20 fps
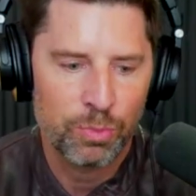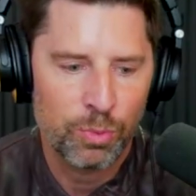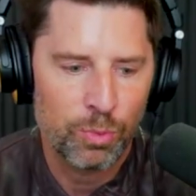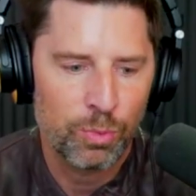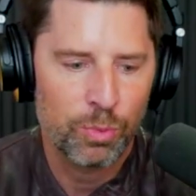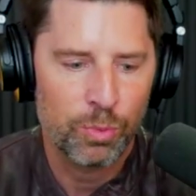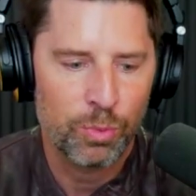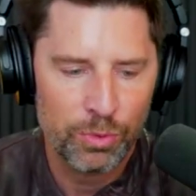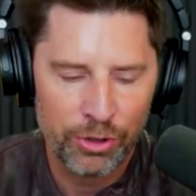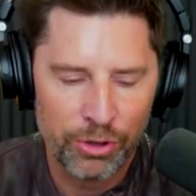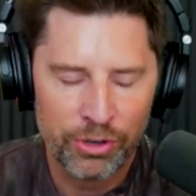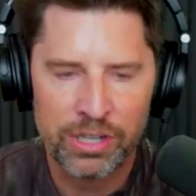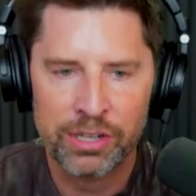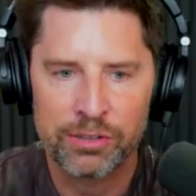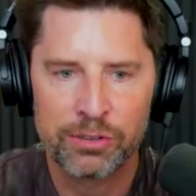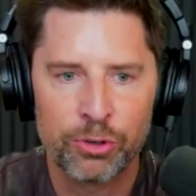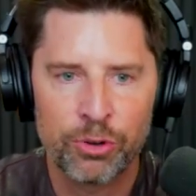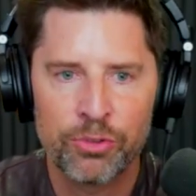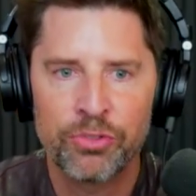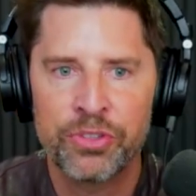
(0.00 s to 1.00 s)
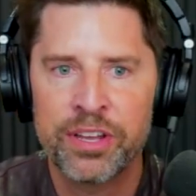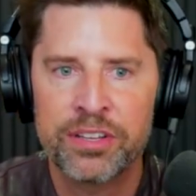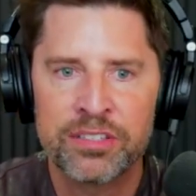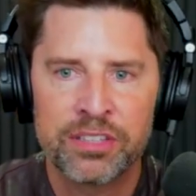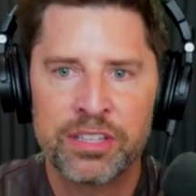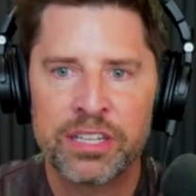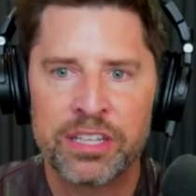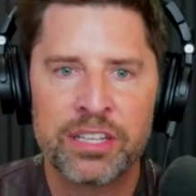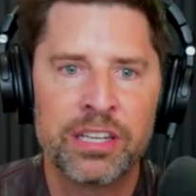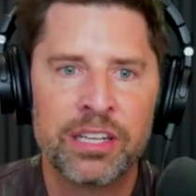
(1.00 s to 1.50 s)
they're going to learn things
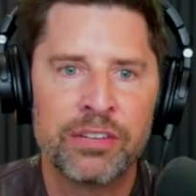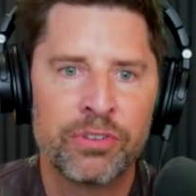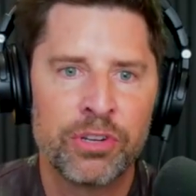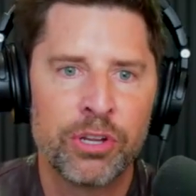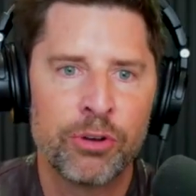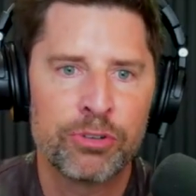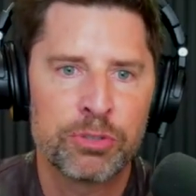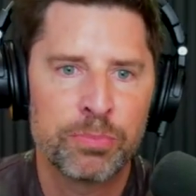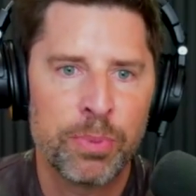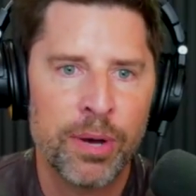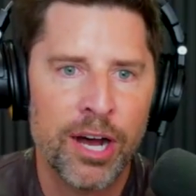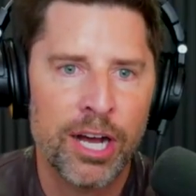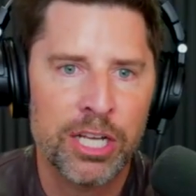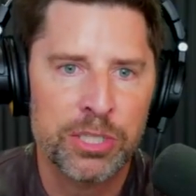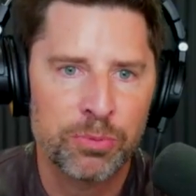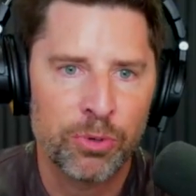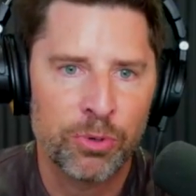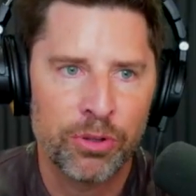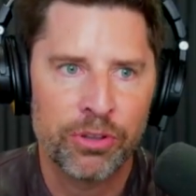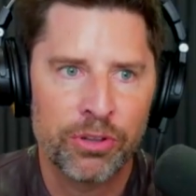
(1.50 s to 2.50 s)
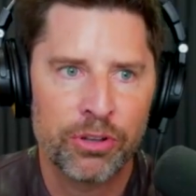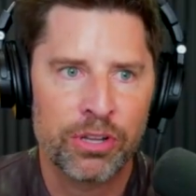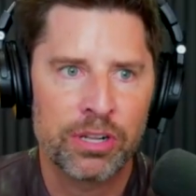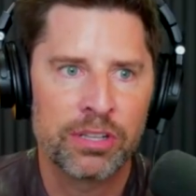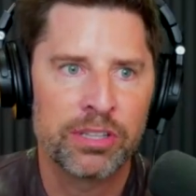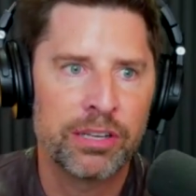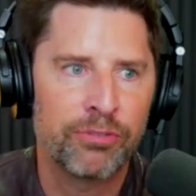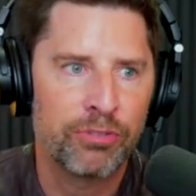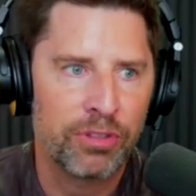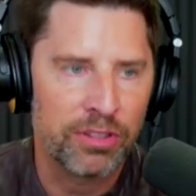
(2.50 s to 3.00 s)
that they didn't even know was possible, and they're going to
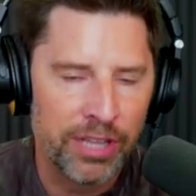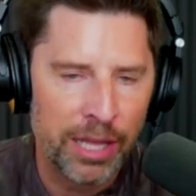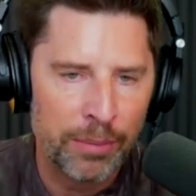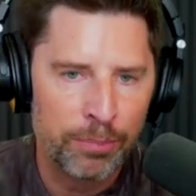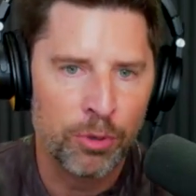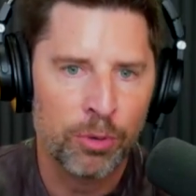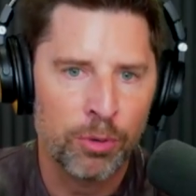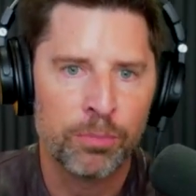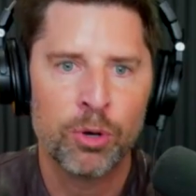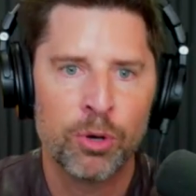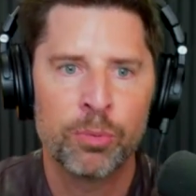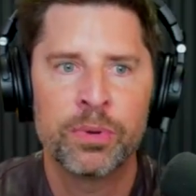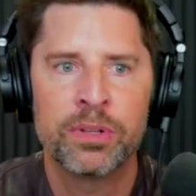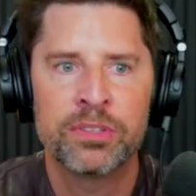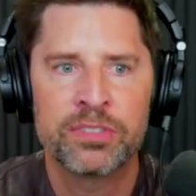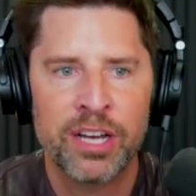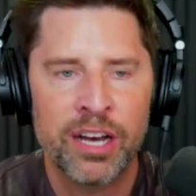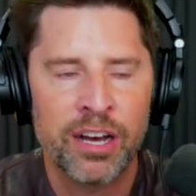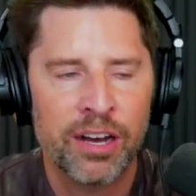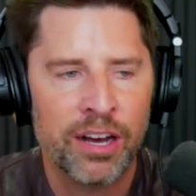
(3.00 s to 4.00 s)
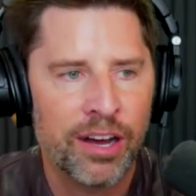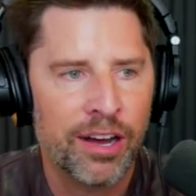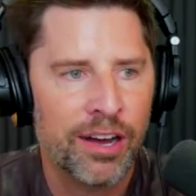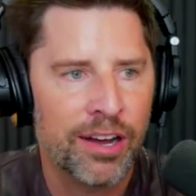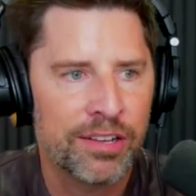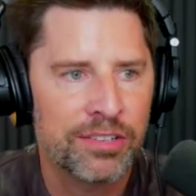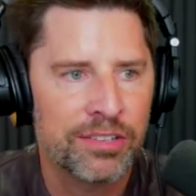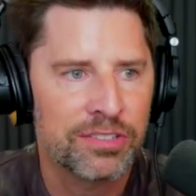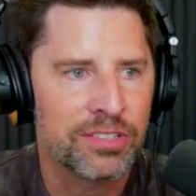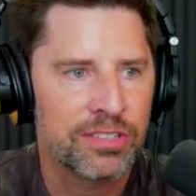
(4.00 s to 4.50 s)
leave with light bulb moments,
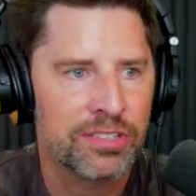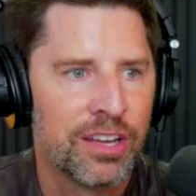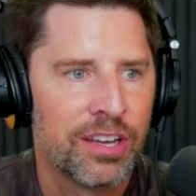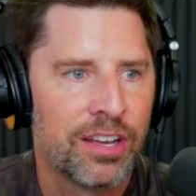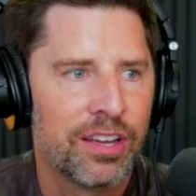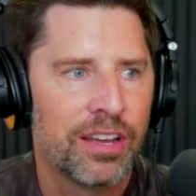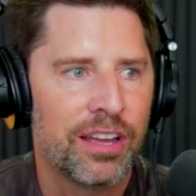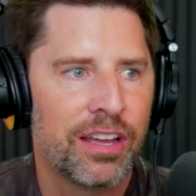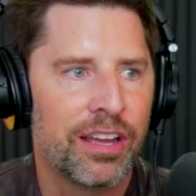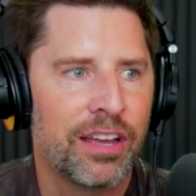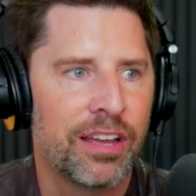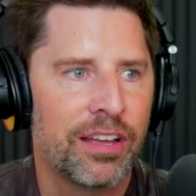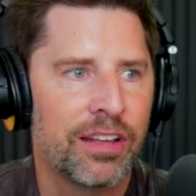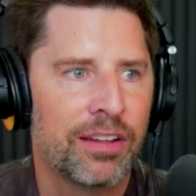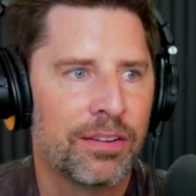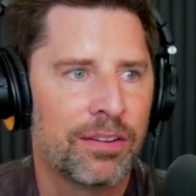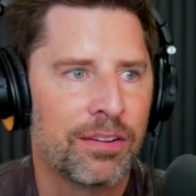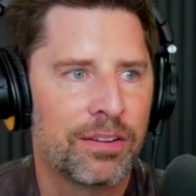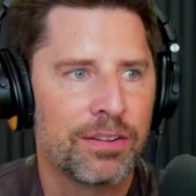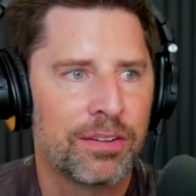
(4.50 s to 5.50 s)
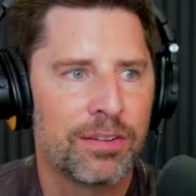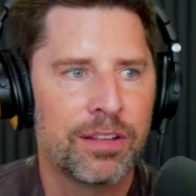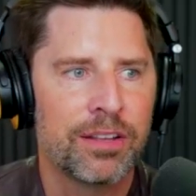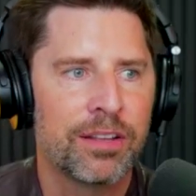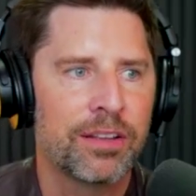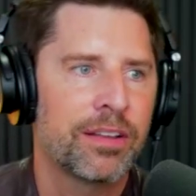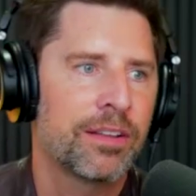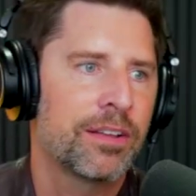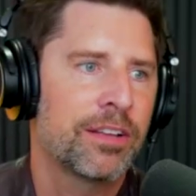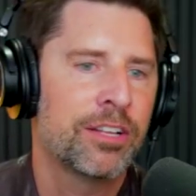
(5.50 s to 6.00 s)
ahas, and
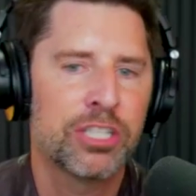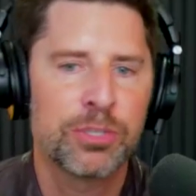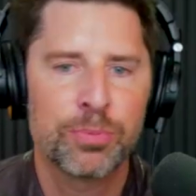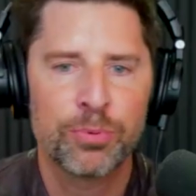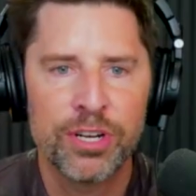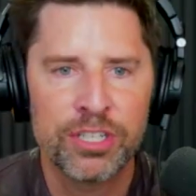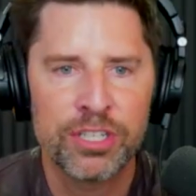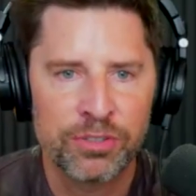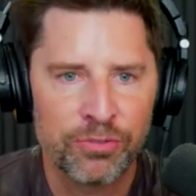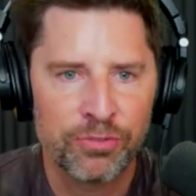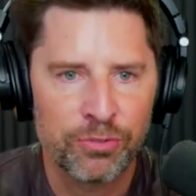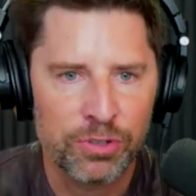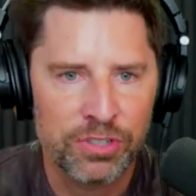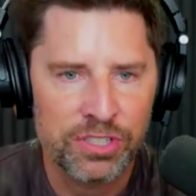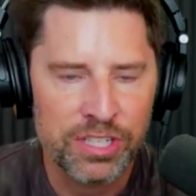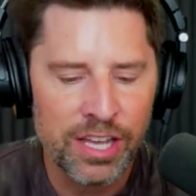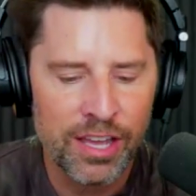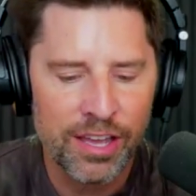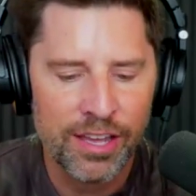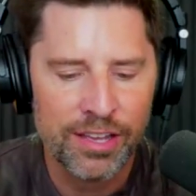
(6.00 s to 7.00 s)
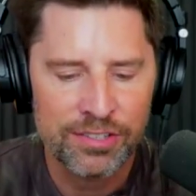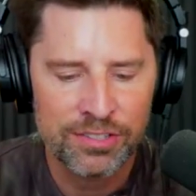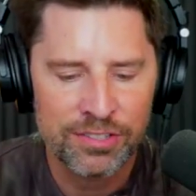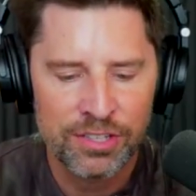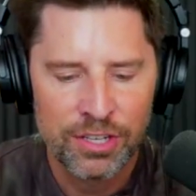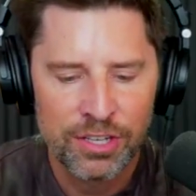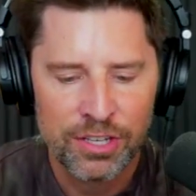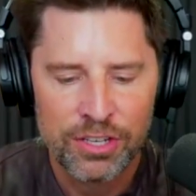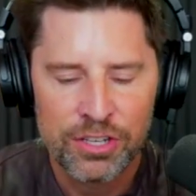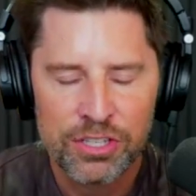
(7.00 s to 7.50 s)
inspiration for days.
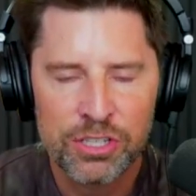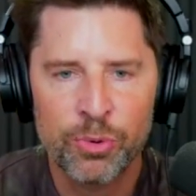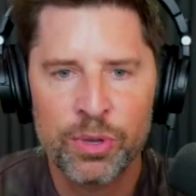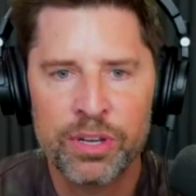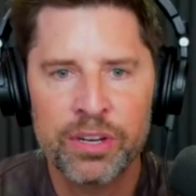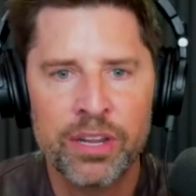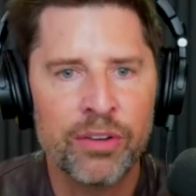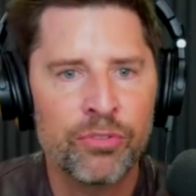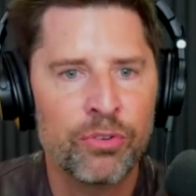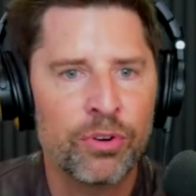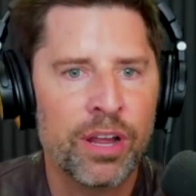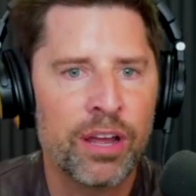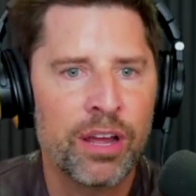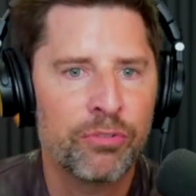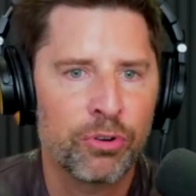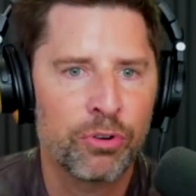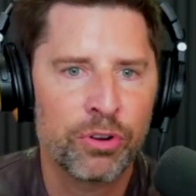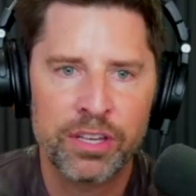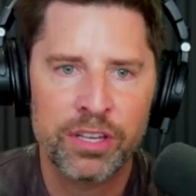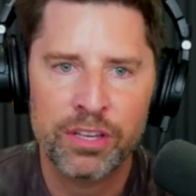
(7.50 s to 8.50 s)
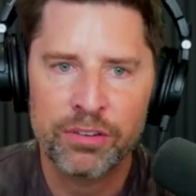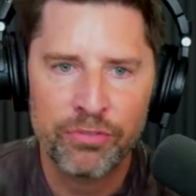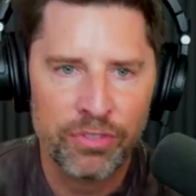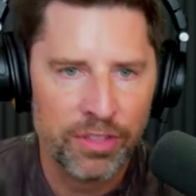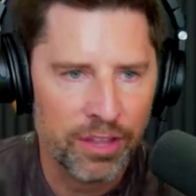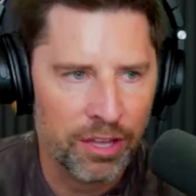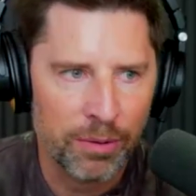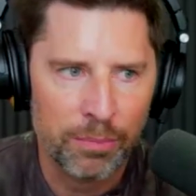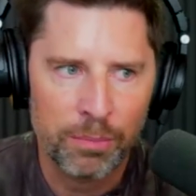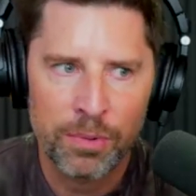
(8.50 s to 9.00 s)
So we never ever give
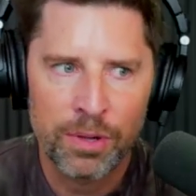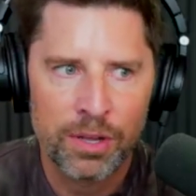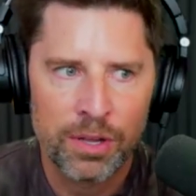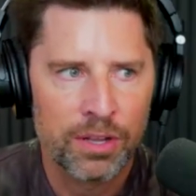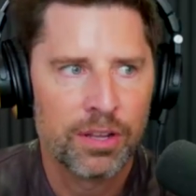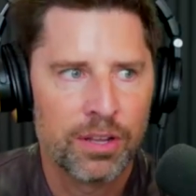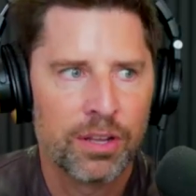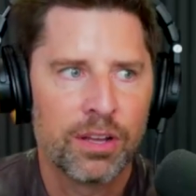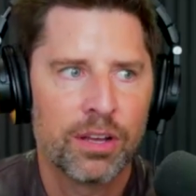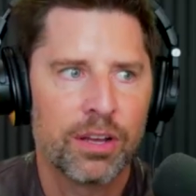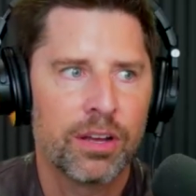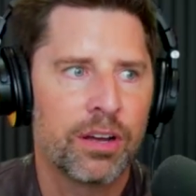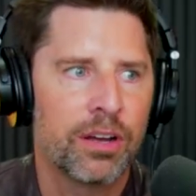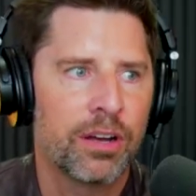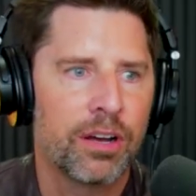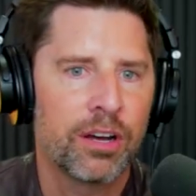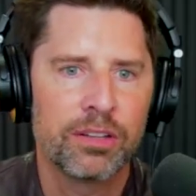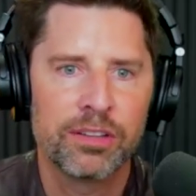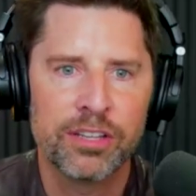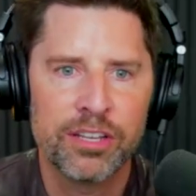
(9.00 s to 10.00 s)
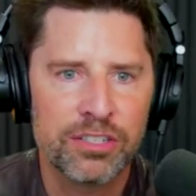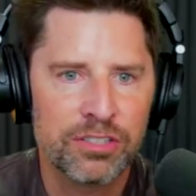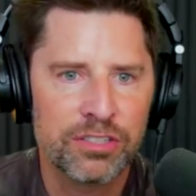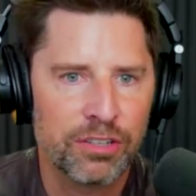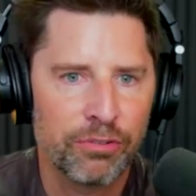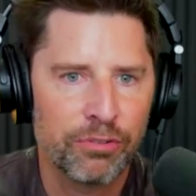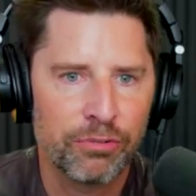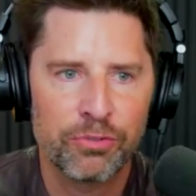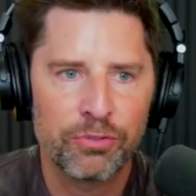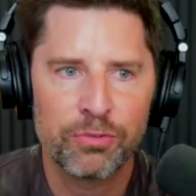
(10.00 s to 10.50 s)
them uh, a list
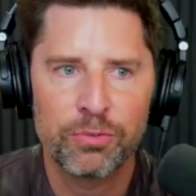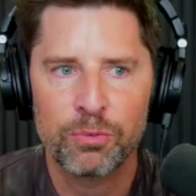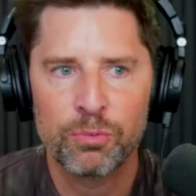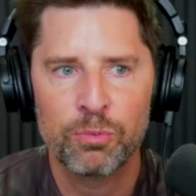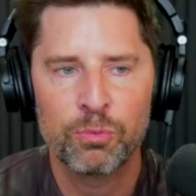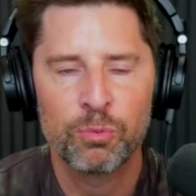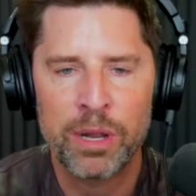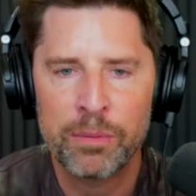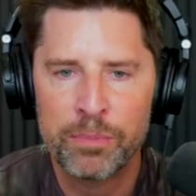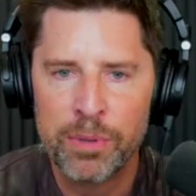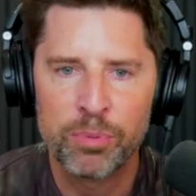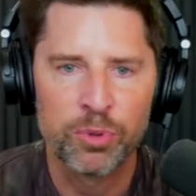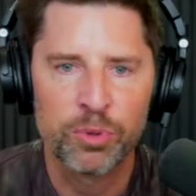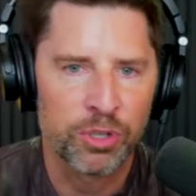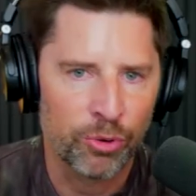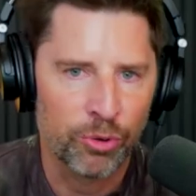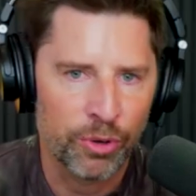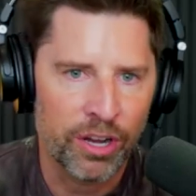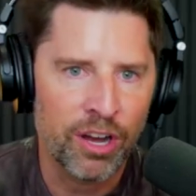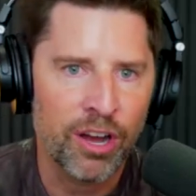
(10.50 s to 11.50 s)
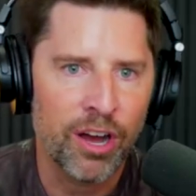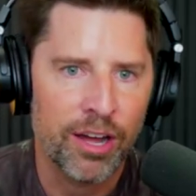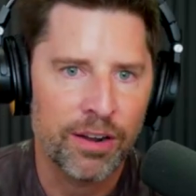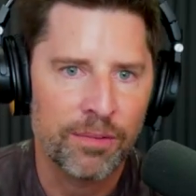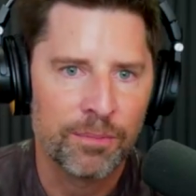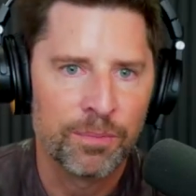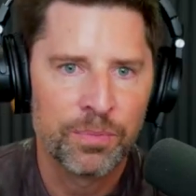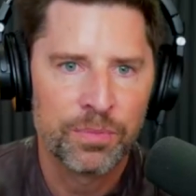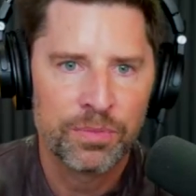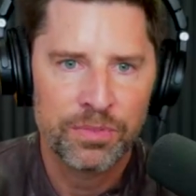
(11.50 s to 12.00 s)
of when people are going on.
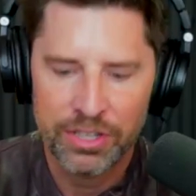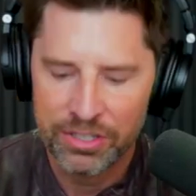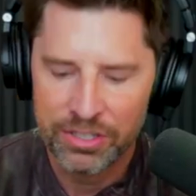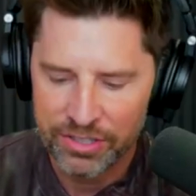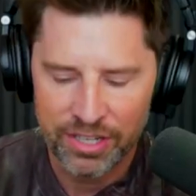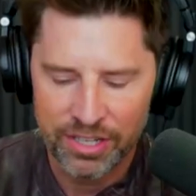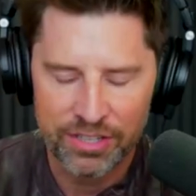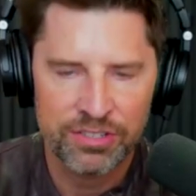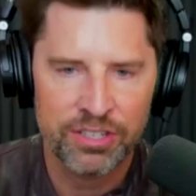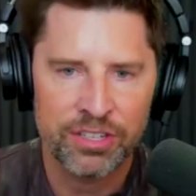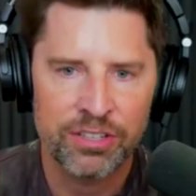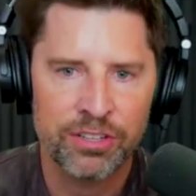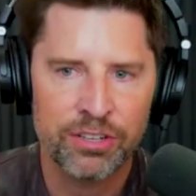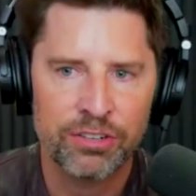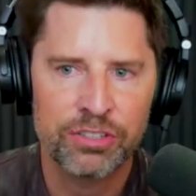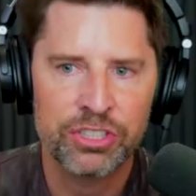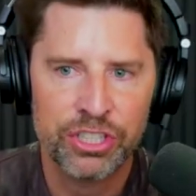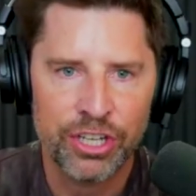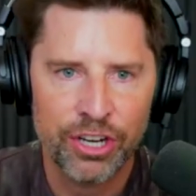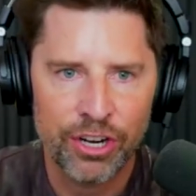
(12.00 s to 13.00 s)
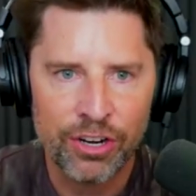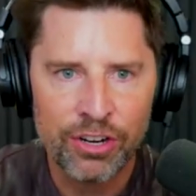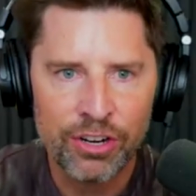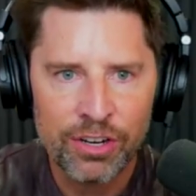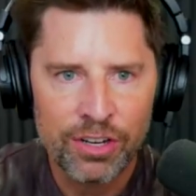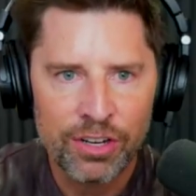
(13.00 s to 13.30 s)
They just got to sit in their chair